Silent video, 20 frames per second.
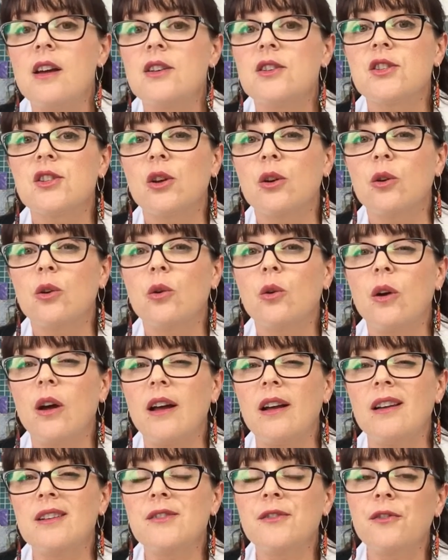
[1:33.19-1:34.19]
So
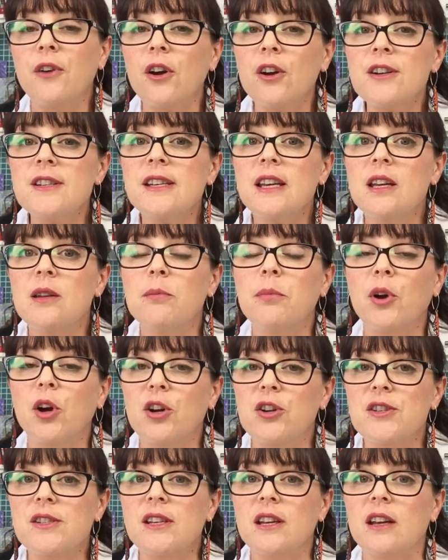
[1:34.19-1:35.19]
as far as in
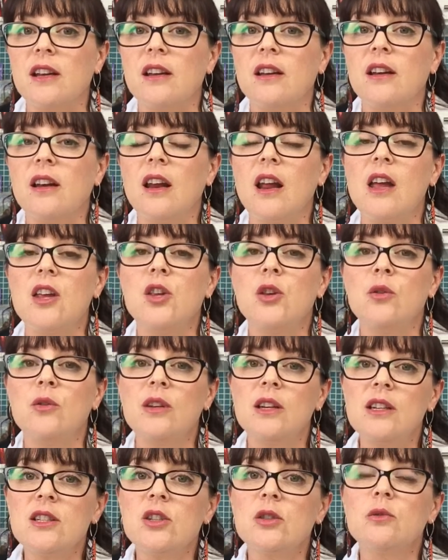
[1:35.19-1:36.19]
person, you
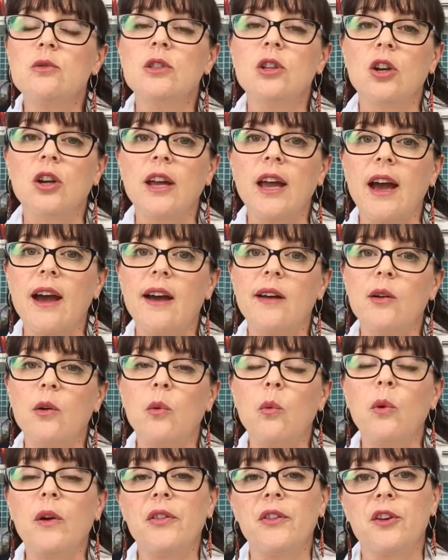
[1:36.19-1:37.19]
need to look
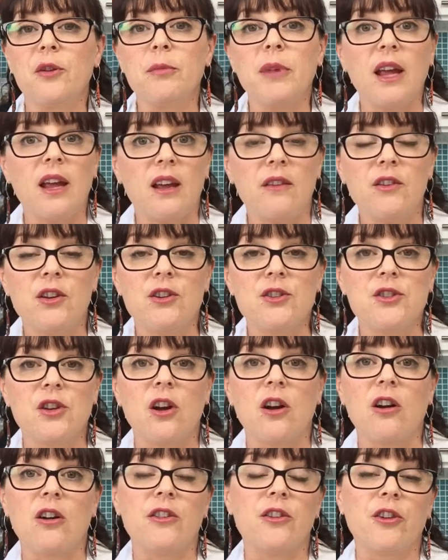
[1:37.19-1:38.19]
at what their behaviors
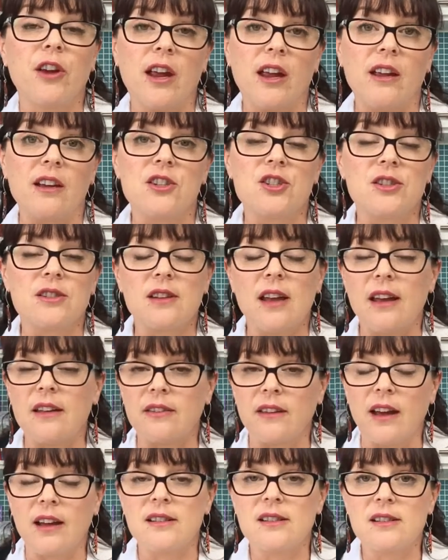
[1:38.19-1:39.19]
are and their age and
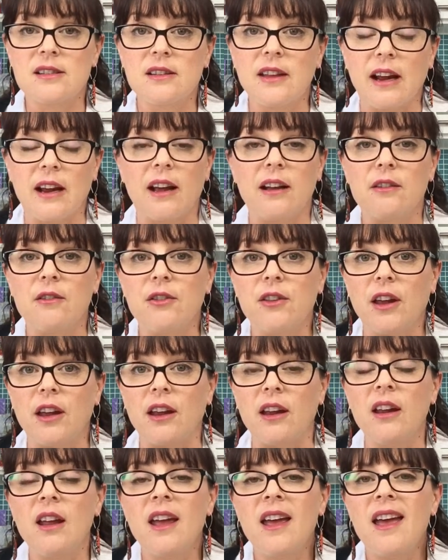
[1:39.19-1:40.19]
that kind of
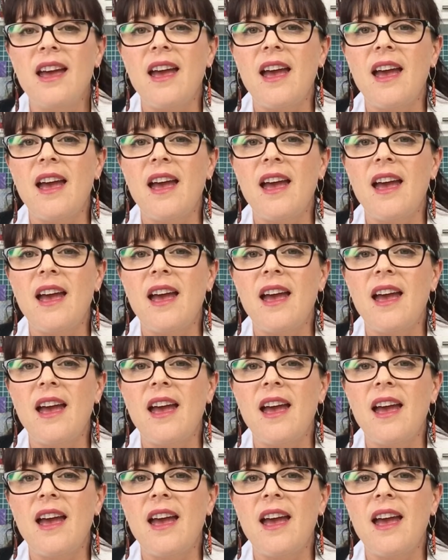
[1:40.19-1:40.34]
thing.